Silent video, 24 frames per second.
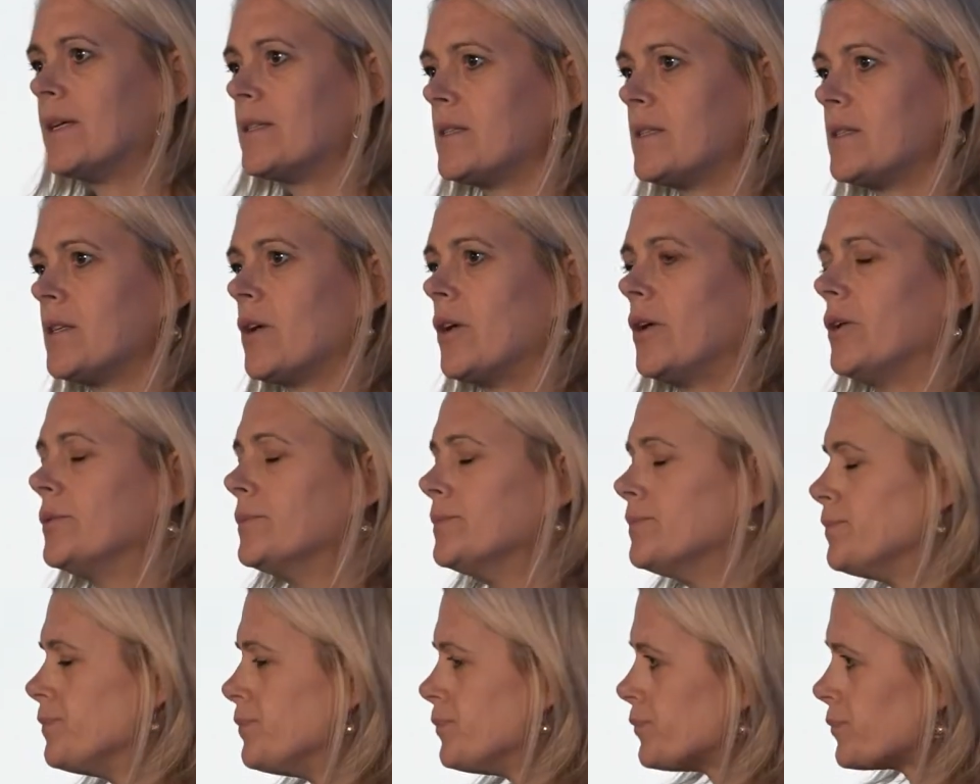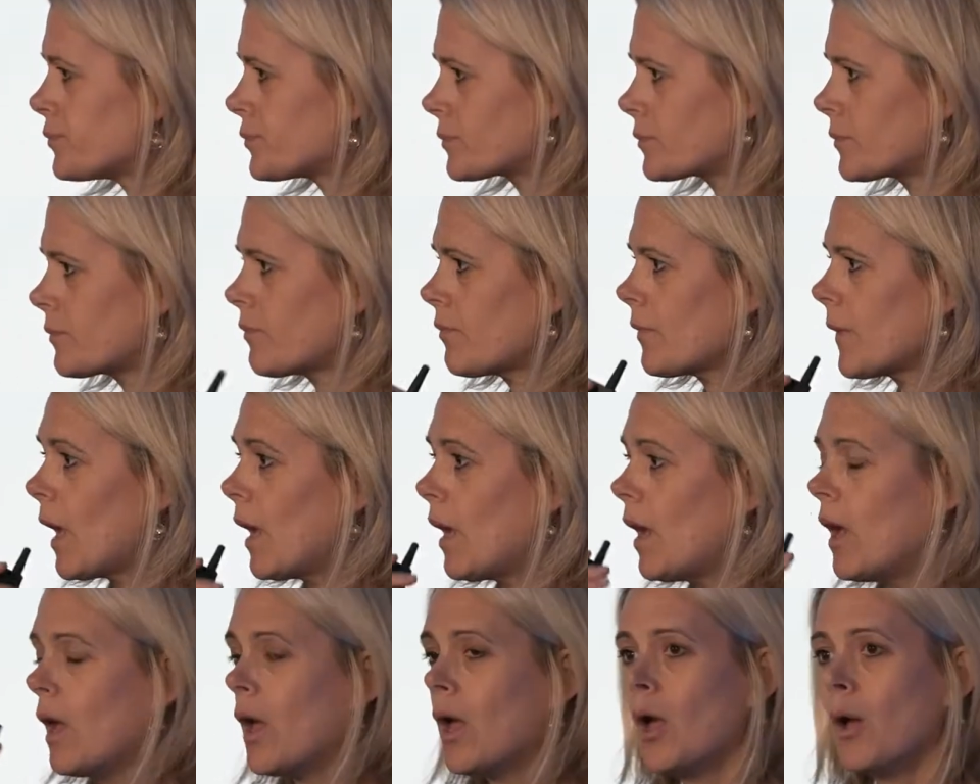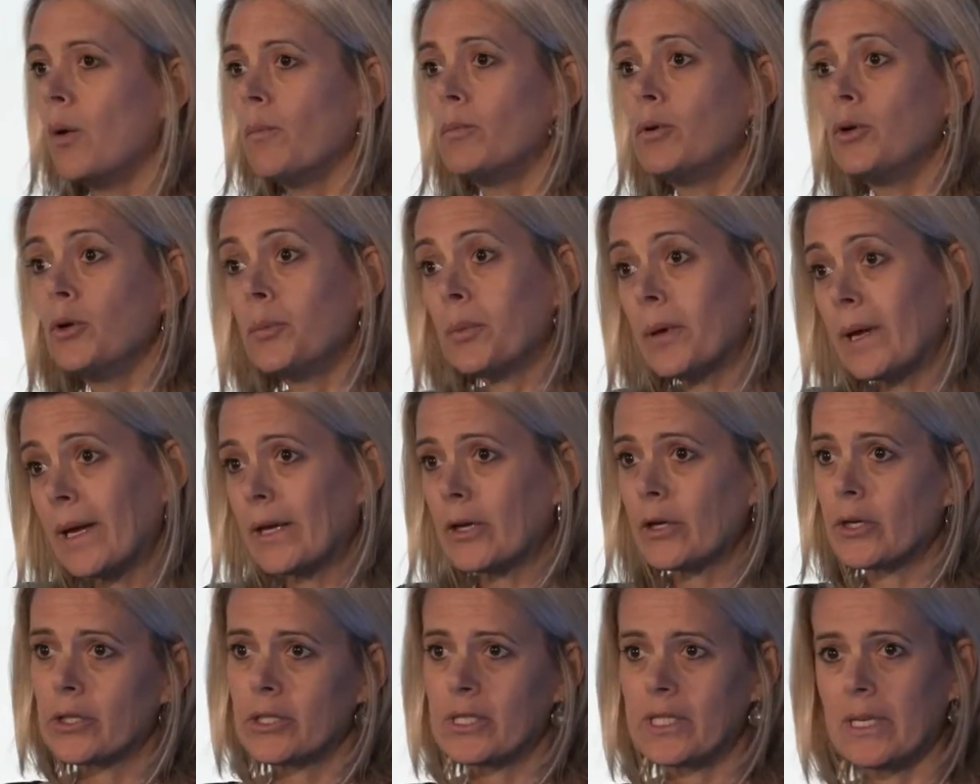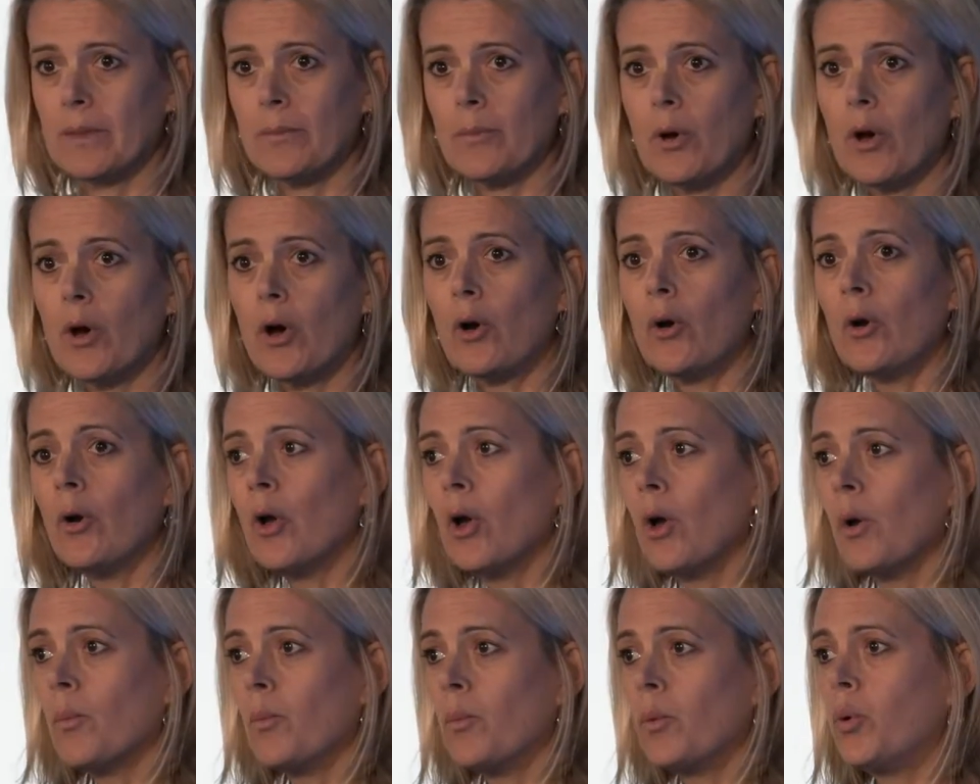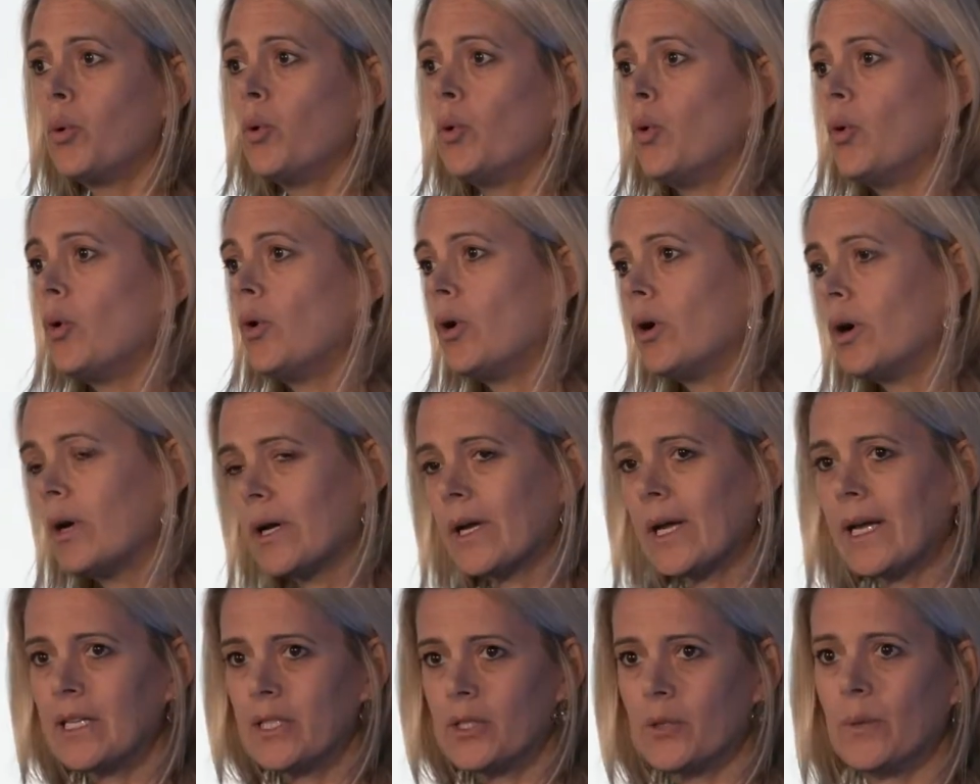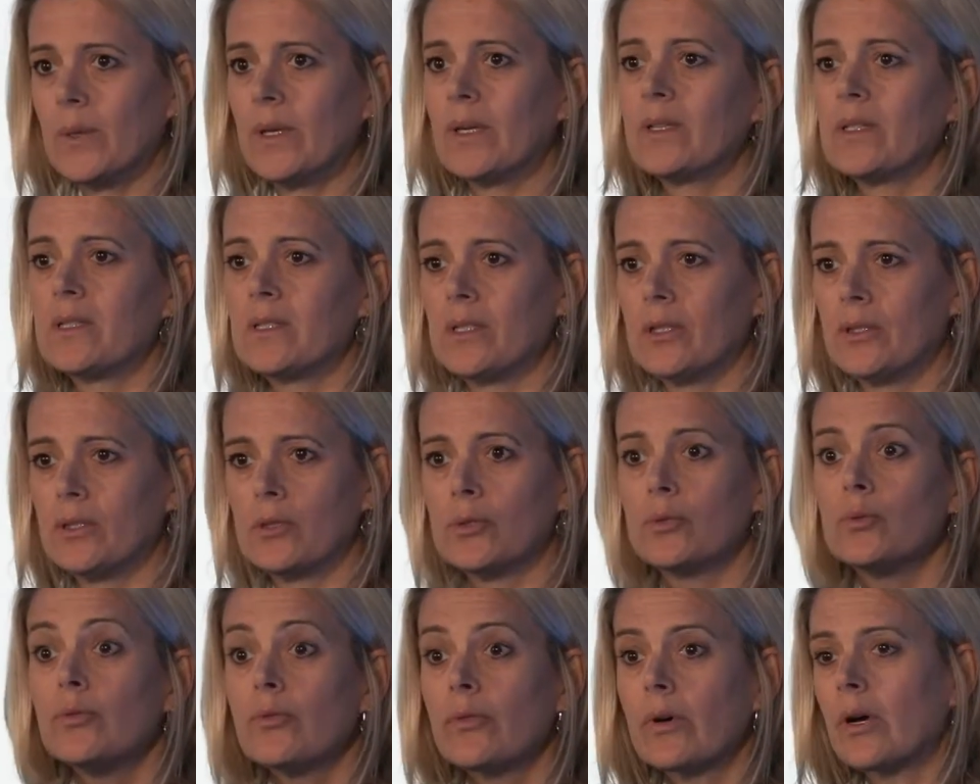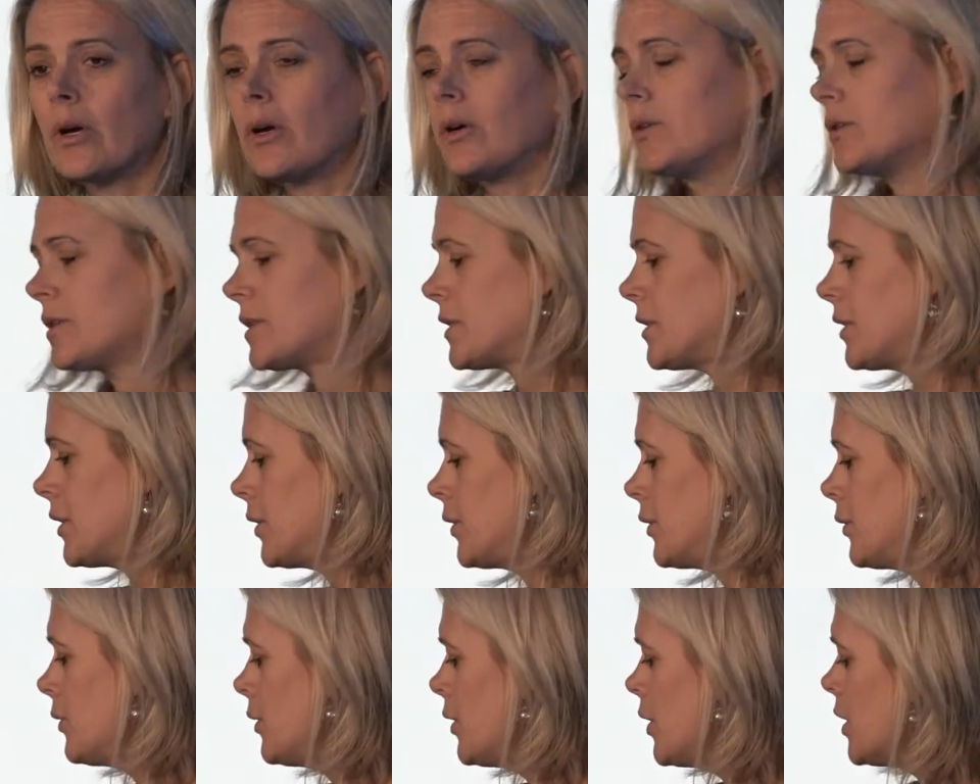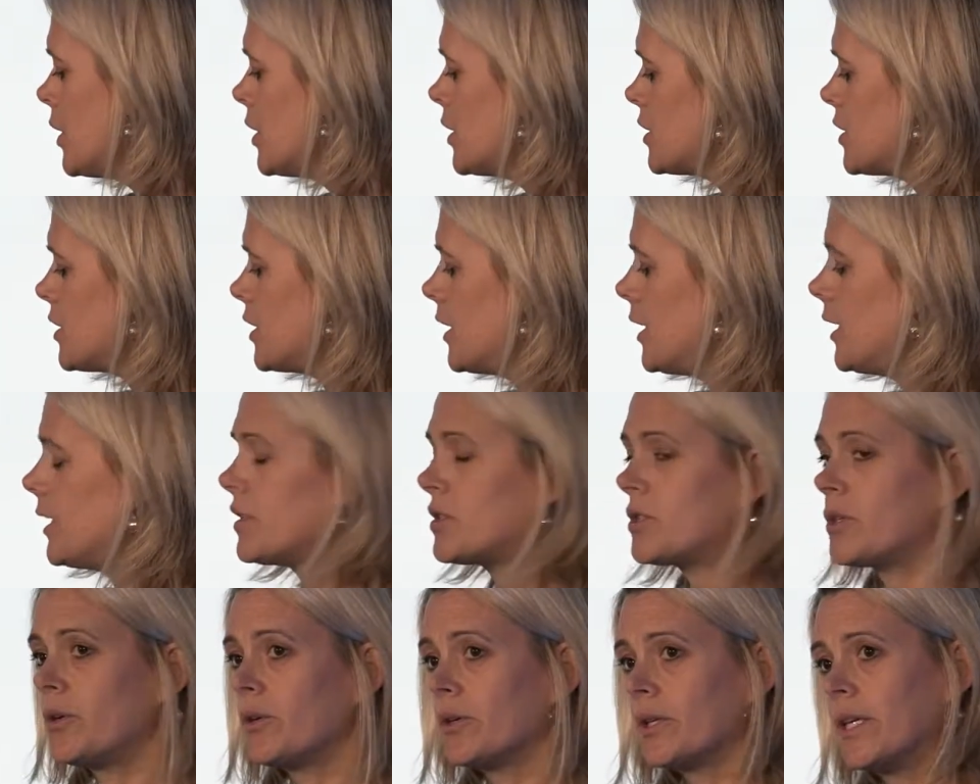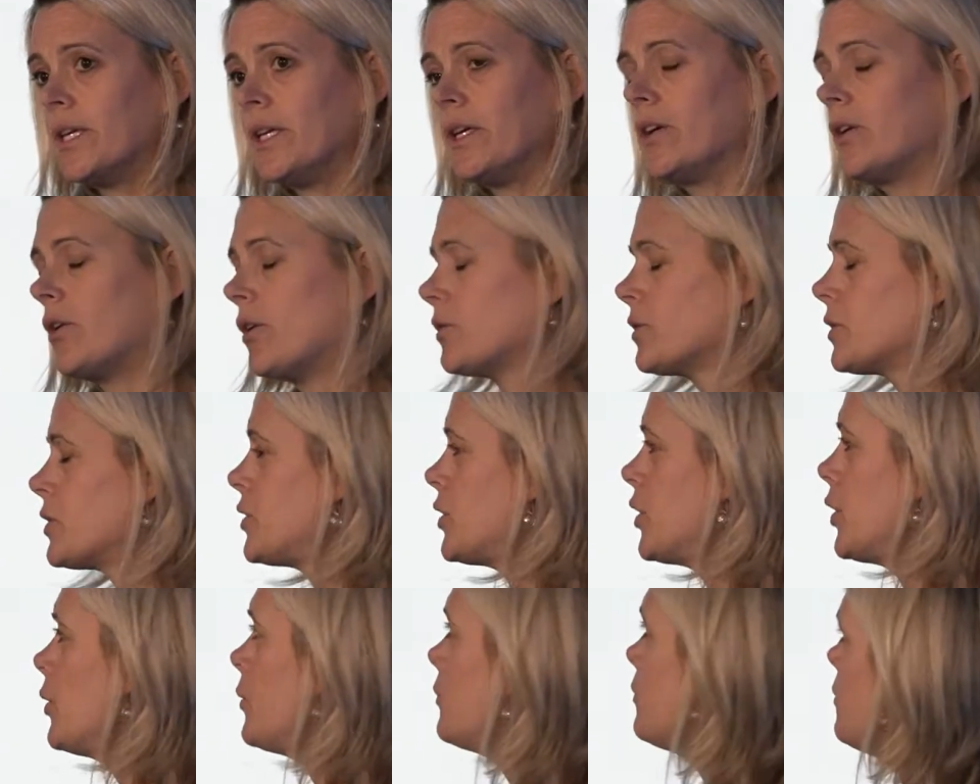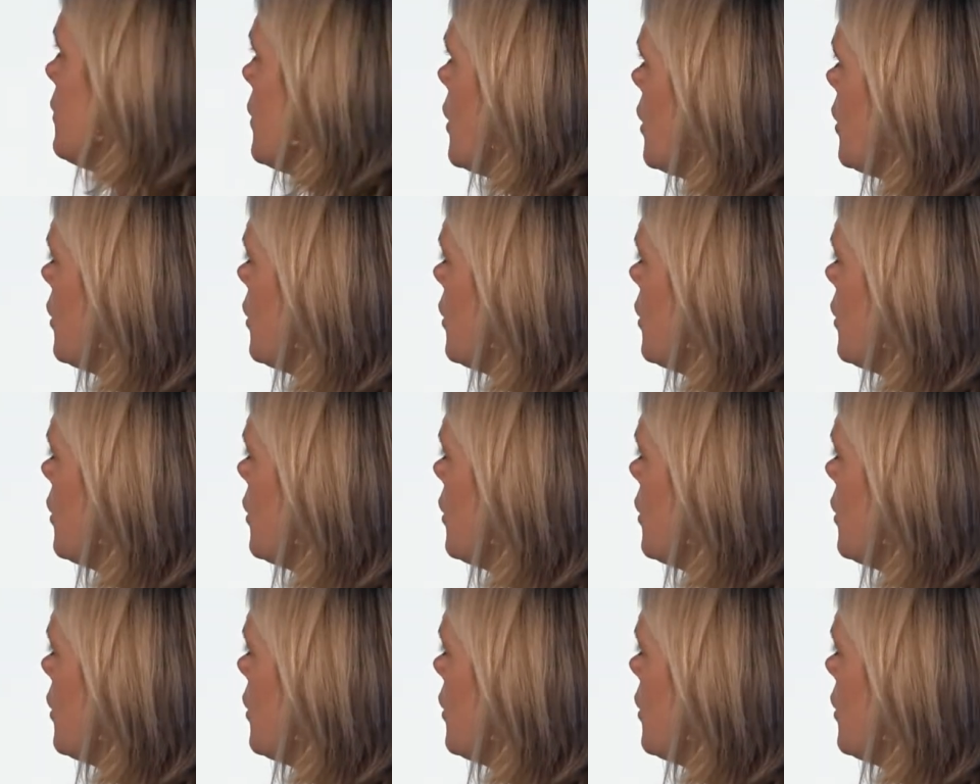that can be offered to a larger portion of the population and earlier, with earlier intervention to reduce this